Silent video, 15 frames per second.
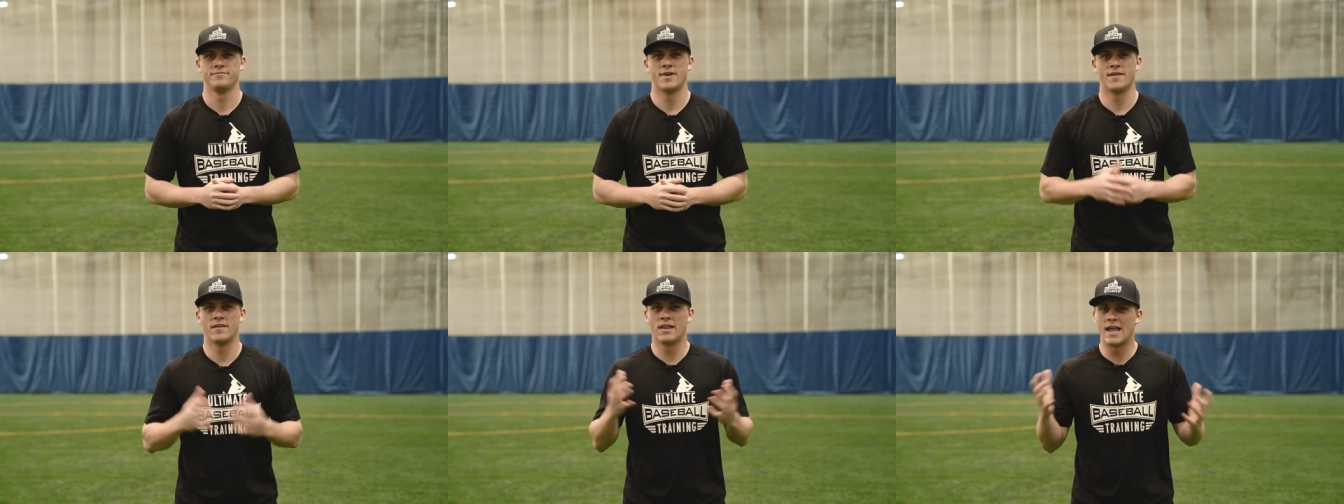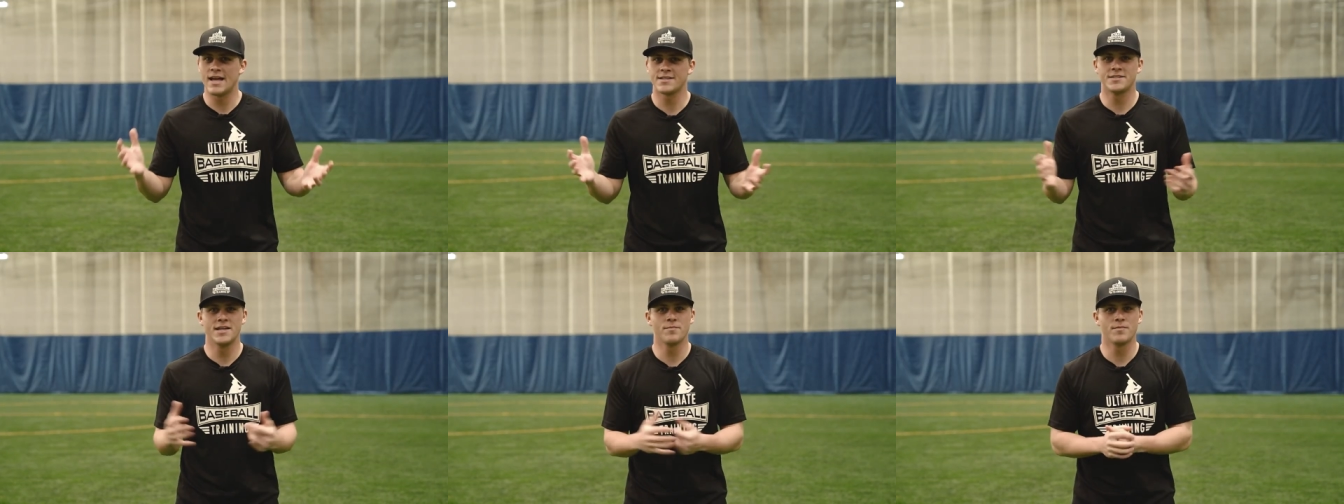And the
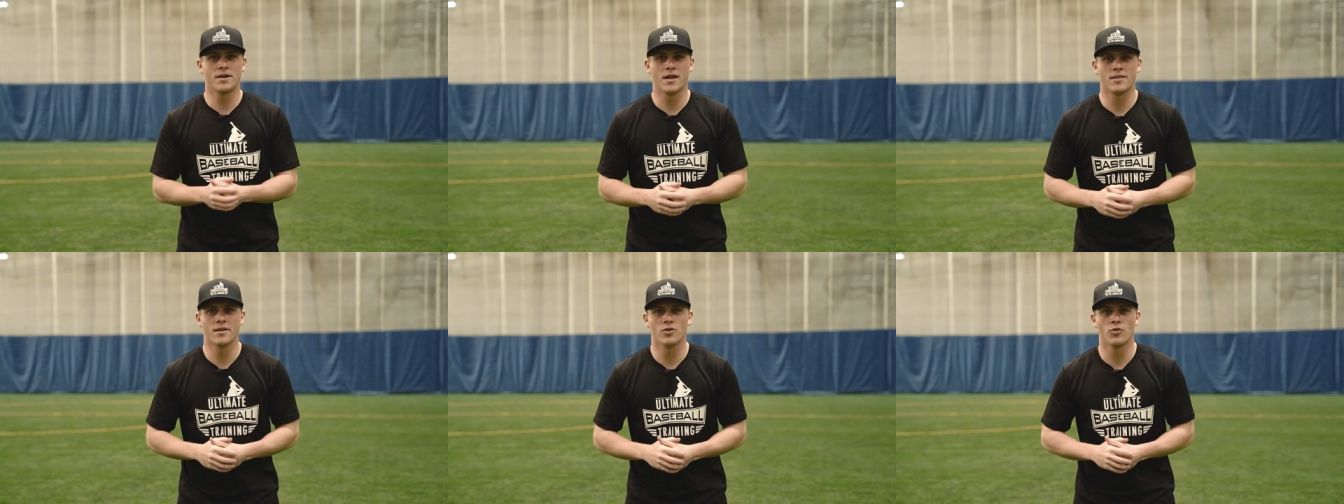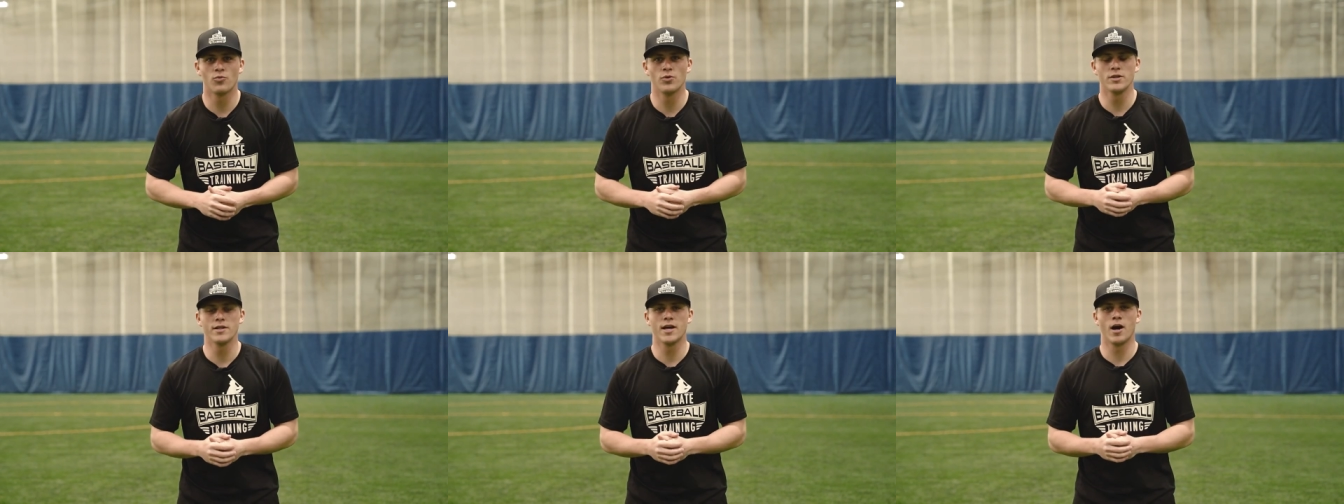last tip that I think will
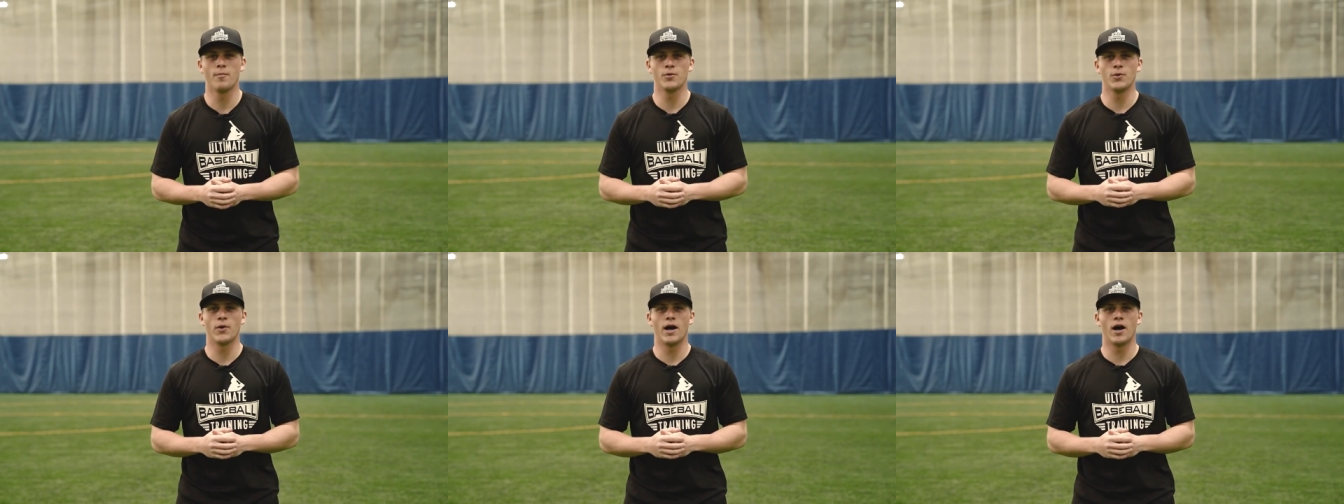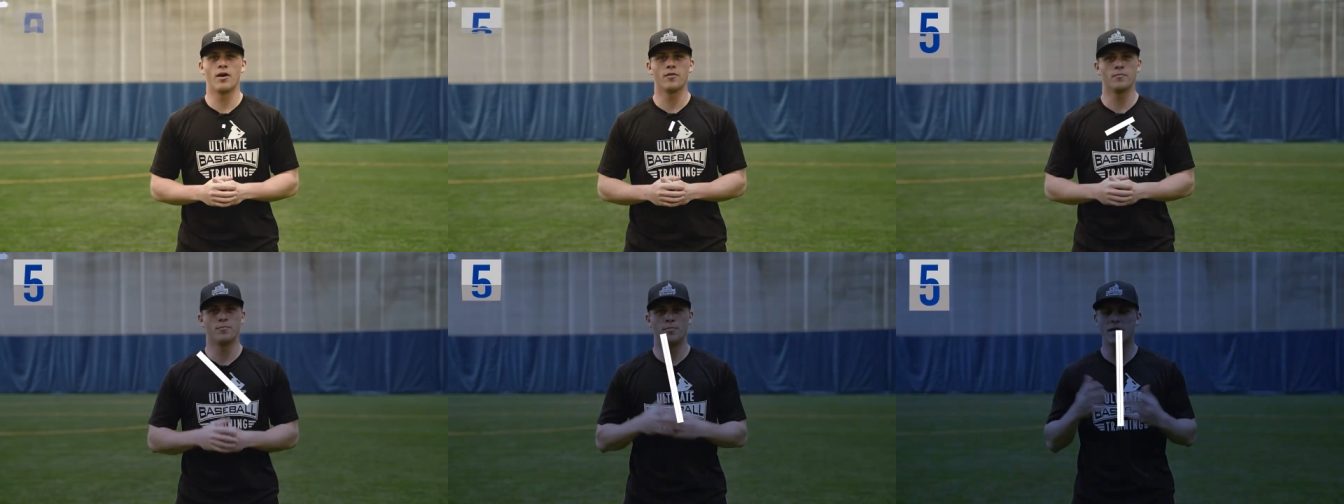really help you
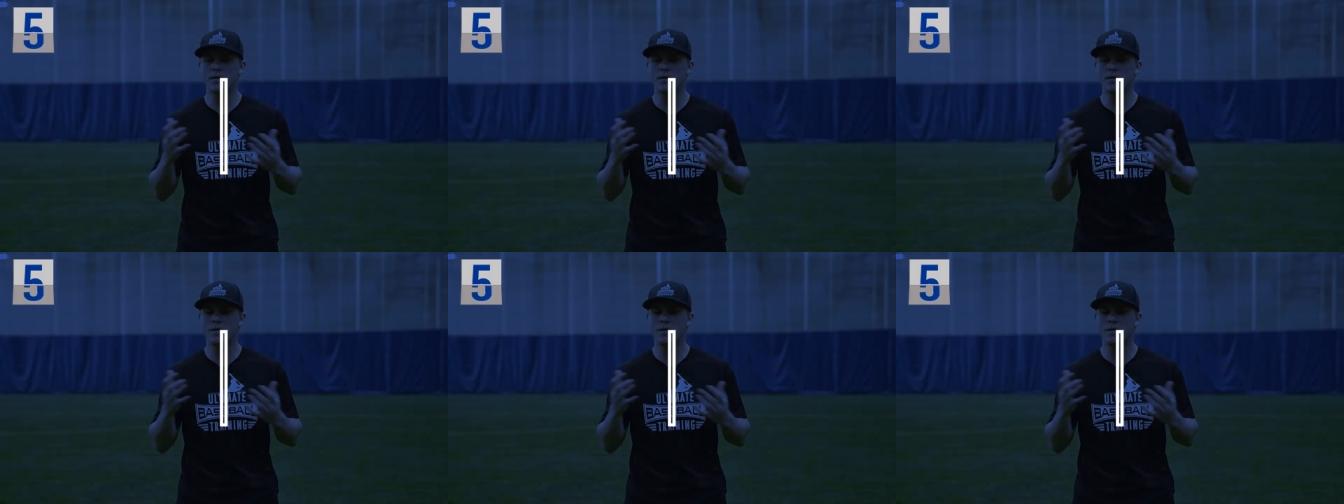out,